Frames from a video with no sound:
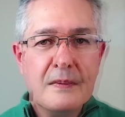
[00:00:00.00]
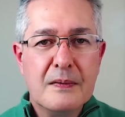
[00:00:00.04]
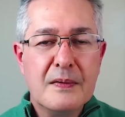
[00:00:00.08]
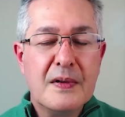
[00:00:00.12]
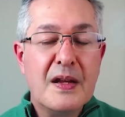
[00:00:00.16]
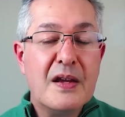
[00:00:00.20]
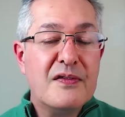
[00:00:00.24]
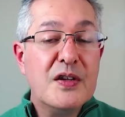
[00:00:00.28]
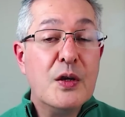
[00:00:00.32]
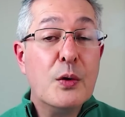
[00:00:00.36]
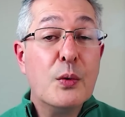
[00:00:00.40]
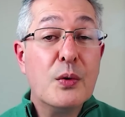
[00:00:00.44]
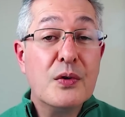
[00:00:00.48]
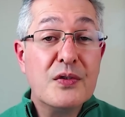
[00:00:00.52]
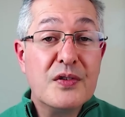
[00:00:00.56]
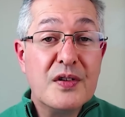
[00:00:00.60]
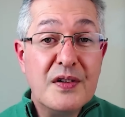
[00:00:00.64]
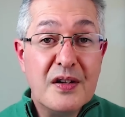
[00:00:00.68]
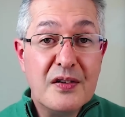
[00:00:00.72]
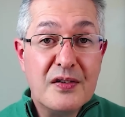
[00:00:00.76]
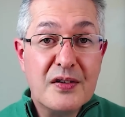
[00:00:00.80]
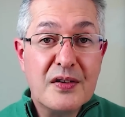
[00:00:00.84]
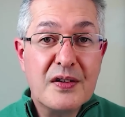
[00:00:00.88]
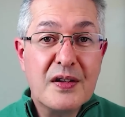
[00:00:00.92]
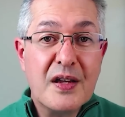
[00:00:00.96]
Now, if you want to
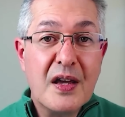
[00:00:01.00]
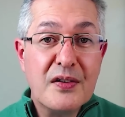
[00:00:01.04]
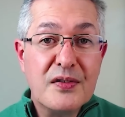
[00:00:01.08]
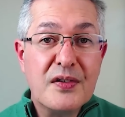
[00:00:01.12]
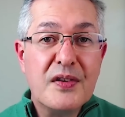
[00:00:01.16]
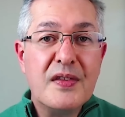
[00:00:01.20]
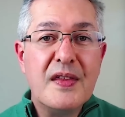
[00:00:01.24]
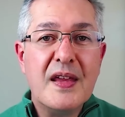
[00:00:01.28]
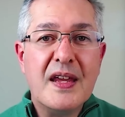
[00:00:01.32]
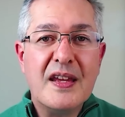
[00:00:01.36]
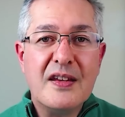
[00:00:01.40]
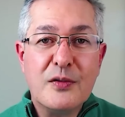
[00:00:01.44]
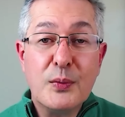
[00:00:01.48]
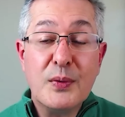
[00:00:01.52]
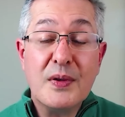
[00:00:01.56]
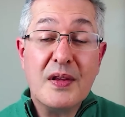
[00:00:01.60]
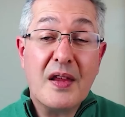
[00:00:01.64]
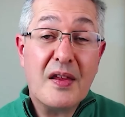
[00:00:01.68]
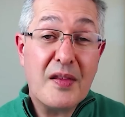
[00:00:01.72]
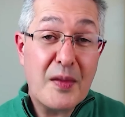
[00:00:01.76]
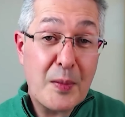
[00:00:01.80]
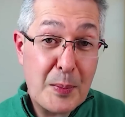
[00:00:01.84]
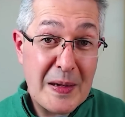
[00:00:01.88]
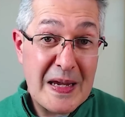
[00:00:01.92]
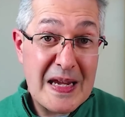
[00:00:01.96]
discuss this with
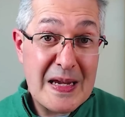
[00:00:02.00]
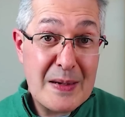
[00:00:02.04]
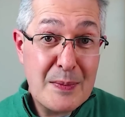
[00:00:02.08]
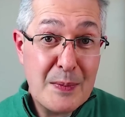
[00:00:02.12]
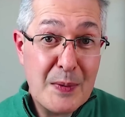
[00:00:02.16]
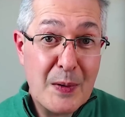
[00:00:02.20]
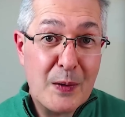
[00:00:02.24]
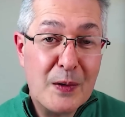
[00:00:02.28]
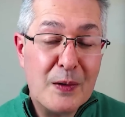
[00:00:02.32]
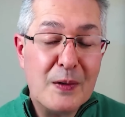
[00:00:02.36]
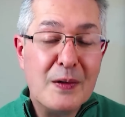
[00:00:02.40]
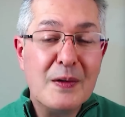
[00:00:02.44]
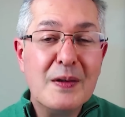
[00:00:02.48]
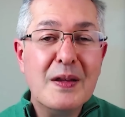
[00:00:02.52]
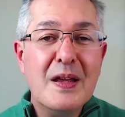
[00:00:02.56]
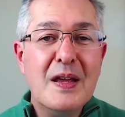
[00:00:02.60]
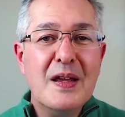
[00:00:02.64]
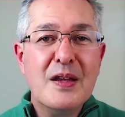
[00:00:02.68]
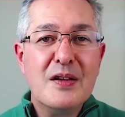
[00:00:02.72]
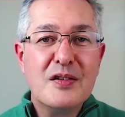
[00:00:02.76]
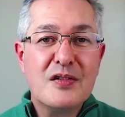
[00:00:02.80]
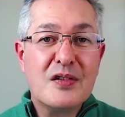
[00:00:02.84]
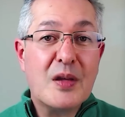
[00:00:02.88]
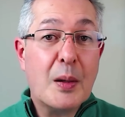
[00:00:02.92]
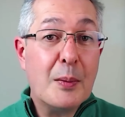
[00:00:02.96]
other people,
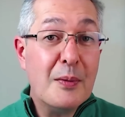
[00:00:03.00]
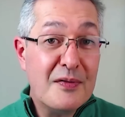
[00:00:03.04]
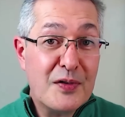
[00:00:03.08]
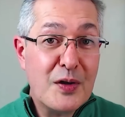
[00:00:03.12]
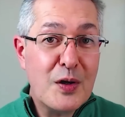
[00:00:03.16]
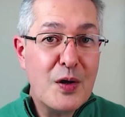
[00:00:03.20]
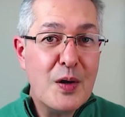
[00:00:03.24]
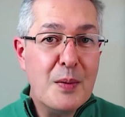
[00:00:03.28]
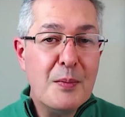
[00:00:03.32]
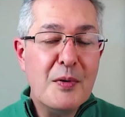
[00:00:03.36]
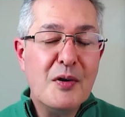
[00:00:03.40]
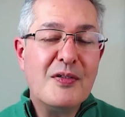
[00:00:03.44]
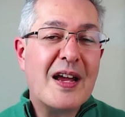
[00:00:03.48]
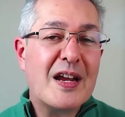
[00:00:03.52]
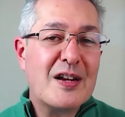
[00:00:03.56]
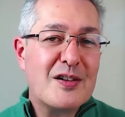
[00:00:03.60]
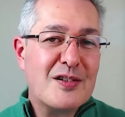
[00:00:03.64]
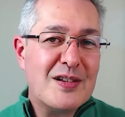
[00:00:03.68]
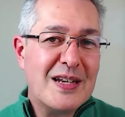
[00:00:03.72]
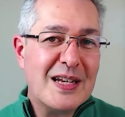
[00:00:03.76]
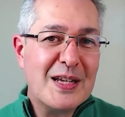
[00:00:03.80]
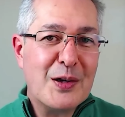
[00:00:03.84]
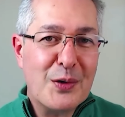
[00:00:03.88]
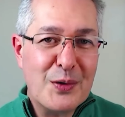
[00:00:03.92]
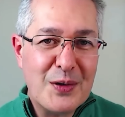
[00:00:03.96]
some of whom have
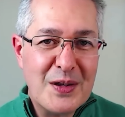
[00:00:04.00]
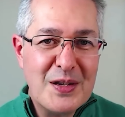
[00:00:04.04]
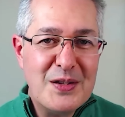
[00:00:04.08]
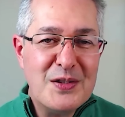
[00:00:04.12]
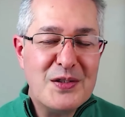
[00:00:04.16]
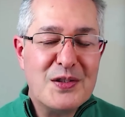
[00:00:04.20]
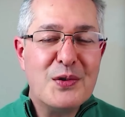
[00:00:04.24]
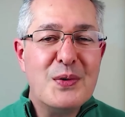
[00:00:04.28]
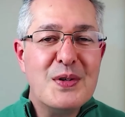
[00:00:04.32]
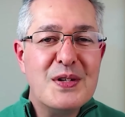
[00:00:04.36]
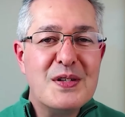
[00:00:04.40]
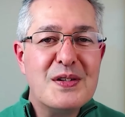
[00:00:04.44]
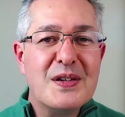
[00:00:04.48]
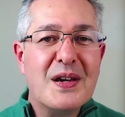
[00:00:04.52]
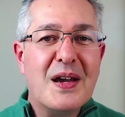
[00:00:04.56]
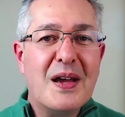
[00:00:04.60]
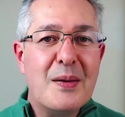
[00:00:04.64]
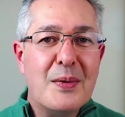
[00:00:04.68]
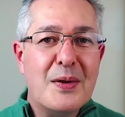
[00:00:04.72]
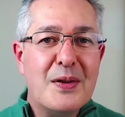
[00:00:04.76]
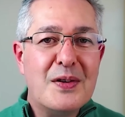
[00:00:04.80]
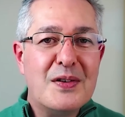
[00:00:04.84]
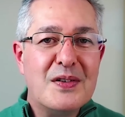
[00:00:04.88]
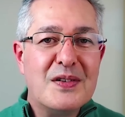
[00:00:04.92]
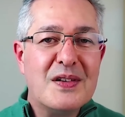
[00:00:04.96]
actually gone into
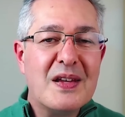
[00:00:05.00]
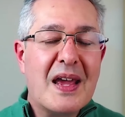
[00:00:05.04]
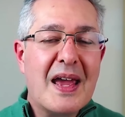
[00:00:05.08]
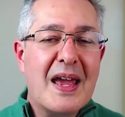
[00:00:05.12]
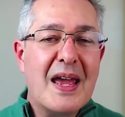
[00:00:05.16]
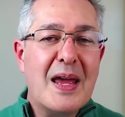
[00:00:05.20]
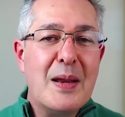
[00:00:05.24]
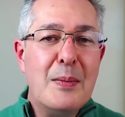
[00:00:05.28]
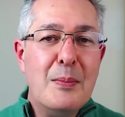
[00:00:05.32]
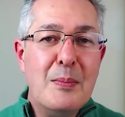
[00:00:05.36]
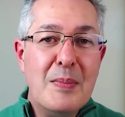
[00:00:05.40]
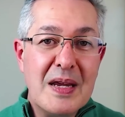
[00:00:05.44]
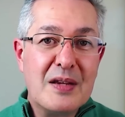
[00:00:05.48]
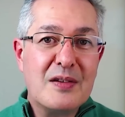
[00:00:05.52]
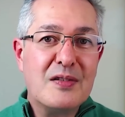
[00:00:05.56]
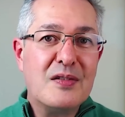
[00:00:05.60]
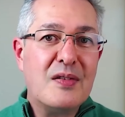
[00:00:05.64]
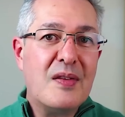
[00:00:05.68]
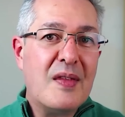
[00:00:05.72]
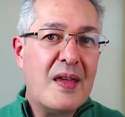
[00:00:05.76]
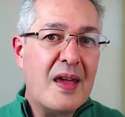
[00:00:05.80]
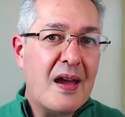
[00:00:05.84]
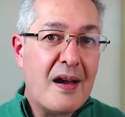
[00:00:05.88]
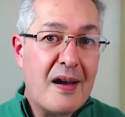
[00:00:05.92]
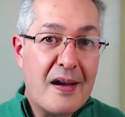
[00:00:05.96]
retirement and mixed
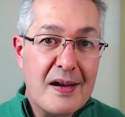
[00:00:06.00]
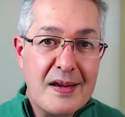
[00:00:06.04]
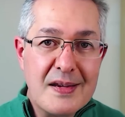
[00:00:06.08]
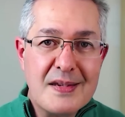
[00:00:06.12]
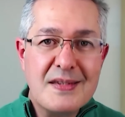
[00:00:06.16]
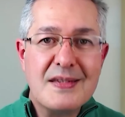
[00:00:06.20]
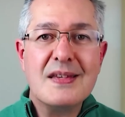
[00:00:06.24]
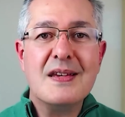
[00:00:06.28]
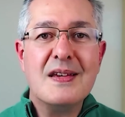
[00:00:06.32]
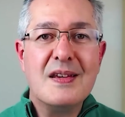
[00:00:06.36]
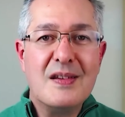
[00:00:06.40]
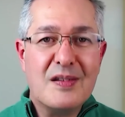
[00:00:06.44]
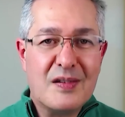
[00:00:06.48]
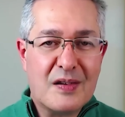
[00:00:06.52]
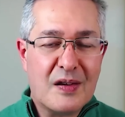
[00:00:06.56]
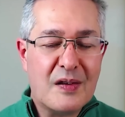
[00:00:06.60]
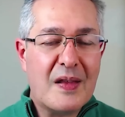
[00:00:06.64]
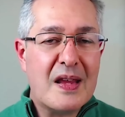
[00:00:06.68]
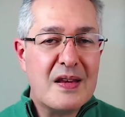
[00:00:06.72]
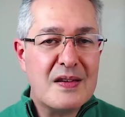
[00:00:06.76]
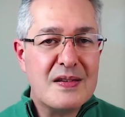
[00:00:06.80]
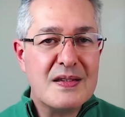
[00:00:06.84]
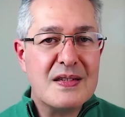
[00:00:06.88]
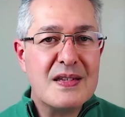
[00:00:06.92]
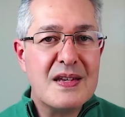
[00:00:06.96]
their ISAs and
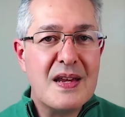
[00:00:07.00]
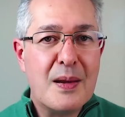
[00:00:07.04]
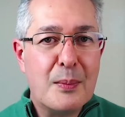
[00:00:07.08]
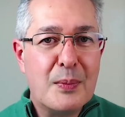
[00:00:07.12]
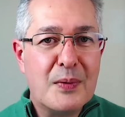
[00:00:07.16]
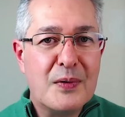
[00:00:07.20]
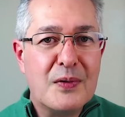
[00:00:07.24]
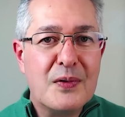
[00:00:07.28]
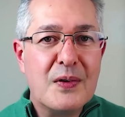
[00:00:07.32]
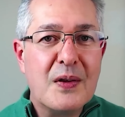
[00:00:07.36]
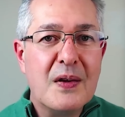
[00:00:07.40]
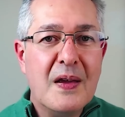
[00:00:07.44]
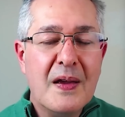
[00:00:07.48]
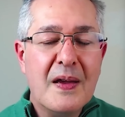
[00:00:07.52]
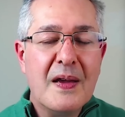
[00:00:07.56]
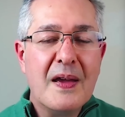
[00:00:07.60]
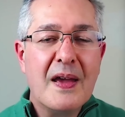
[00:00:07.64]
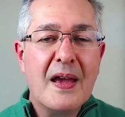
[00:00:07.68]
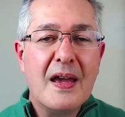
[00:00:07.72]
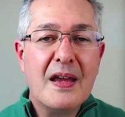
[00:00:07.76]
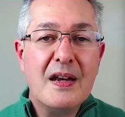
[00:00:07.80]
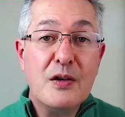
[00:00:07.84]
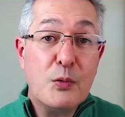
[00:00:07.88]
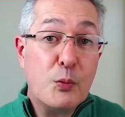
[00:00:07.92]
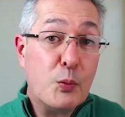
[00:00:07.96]
their SIPPs
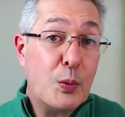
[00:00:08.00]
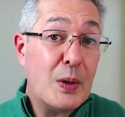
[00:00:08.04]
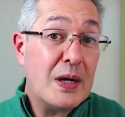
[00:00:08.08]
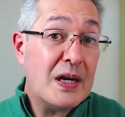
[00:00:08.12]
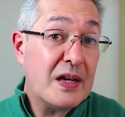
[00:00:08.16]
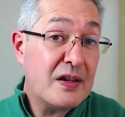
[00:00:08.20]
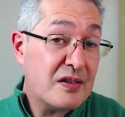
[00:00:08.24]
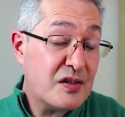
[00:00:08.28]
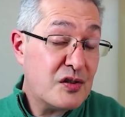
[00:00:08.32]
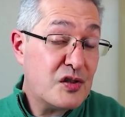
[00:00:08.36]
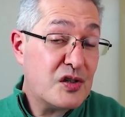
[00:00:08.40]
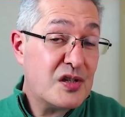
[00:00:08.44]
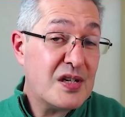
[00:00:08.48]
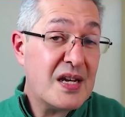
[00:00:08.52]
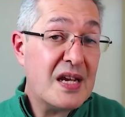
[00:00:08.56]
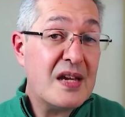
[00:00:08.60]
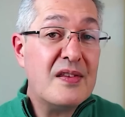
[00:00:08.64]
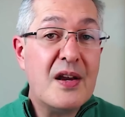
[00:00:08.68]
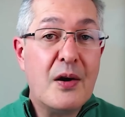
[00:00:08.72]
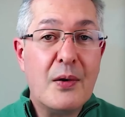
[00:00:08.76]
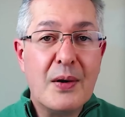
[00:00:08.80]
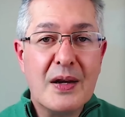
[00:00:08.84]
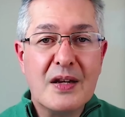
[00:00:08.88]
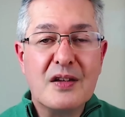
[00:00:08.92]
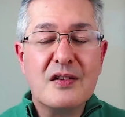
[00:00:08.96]
and are willing to share
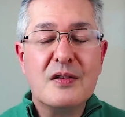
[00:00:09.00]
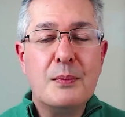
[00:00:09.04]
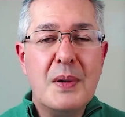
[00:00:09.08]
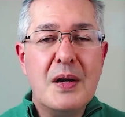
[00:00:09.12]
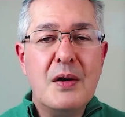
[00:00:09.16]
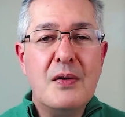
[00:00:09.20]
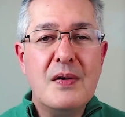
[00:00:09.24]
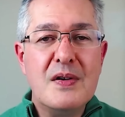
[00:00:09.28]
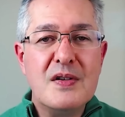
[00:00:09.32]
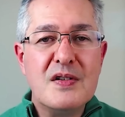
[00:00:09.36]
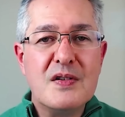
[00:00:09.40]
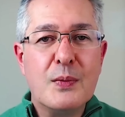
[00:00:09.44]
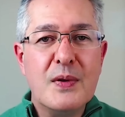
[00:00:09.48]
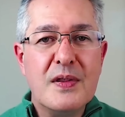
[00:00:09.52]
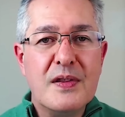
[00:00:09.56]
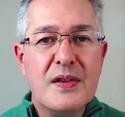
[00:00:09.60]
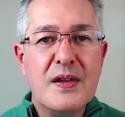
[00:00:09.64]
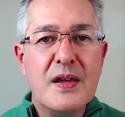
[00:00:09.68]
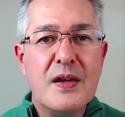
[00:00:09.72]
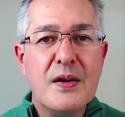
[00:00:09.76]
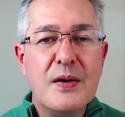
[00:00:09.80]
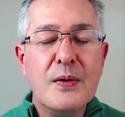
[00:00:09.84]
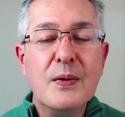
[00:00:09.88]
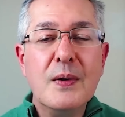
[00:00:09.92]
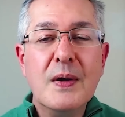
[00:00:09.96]
their experience with
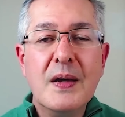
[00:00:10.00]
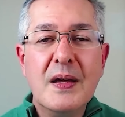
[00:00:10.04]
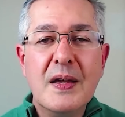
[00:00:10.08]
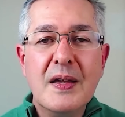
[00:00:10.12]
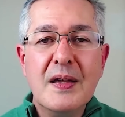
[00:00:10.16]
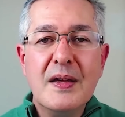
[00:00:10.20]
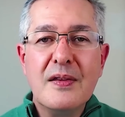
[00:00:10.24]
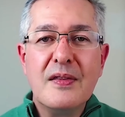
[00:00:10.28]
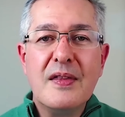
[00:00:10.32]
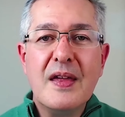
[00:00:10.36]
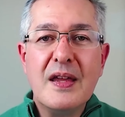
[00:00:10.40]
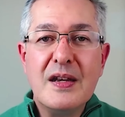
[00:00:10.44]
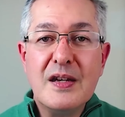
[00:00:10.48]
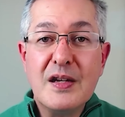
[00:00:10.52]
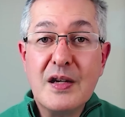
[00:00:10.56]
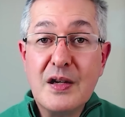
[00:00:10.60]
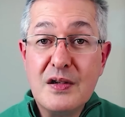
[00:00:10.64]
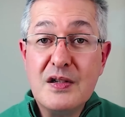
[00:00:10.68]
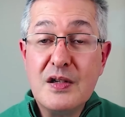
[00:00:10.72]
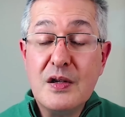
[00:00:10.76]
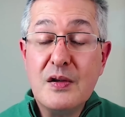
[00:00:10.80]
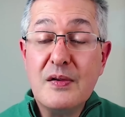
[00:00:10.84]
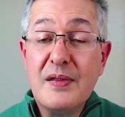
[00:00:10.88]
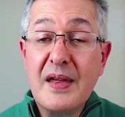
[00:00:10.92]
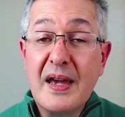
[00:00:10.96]
you, then you can
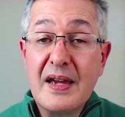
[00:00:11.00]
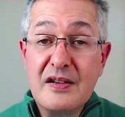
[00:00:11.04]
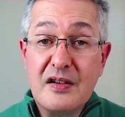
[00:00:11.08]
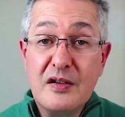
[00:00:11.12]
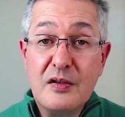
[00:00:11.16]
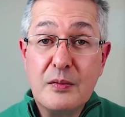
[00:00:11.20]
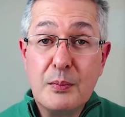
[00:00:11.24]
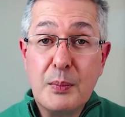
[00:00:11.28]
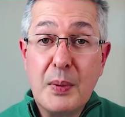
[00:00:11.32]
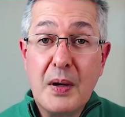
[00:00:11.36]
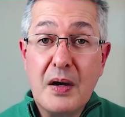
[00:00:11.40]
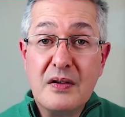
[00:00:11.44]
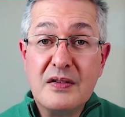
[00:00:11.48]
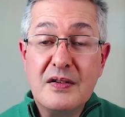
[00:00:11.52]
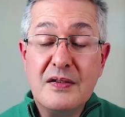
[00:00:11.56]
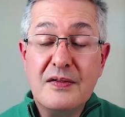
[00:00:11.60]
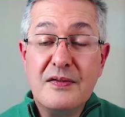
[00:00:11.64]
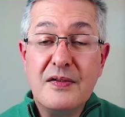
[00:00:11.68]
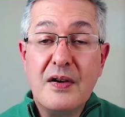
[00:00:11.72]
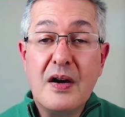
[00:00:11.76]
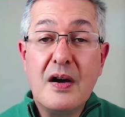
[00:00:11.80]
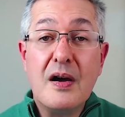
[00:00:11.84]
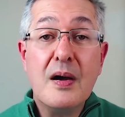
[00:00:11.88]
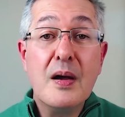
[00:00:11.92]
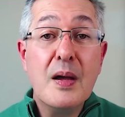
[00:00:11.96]
do that as part of
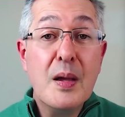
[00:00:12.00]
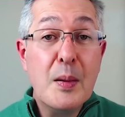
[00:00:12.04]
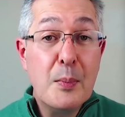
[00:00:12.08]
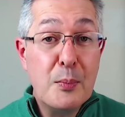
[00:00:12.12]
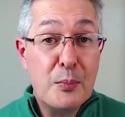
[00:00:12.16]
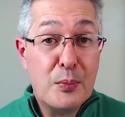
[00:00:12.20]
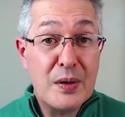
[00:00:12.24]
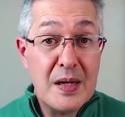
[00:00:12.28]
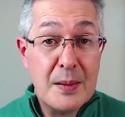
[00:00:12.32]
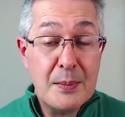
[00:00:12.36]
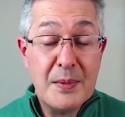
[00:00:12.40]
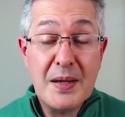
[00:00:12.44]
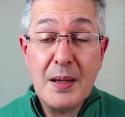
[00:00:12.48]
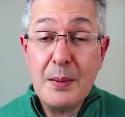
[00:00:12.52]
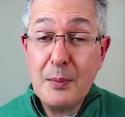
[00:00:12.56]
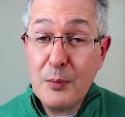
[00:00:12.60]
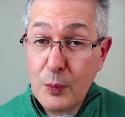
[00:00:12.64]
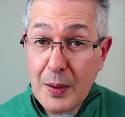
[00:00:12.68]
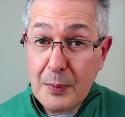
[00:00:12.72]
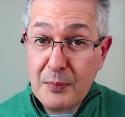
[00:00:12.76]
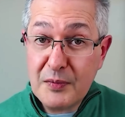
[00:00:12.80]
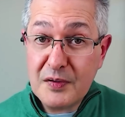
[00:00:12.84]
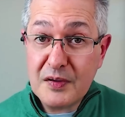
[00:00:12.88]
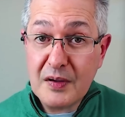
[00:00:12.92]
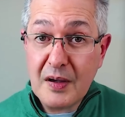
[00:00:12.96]
our premium
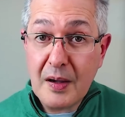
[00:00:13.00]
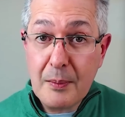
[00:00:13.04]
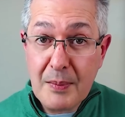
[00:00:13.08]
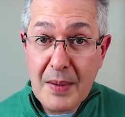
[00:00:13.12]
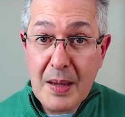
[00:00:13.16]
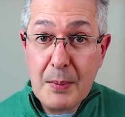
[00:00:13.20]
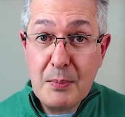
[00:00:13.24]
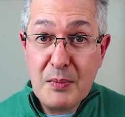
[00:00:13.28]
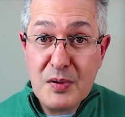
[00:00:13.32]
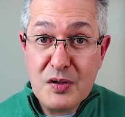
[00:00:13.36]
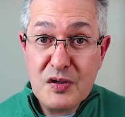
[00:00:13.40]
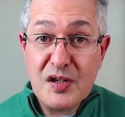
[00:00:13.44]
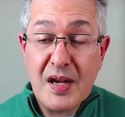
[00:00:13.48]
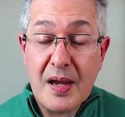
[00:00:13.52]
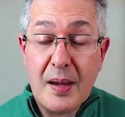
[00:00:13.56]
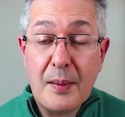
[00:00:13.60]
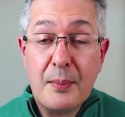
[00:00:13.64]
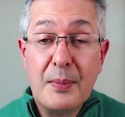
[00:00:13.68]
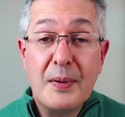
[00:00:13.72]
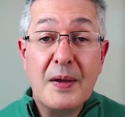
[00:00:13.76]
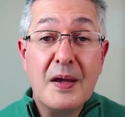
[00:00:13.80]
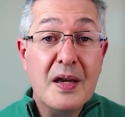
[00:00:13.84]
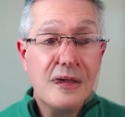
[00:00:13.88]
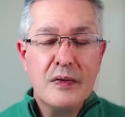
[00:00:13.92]
website membership.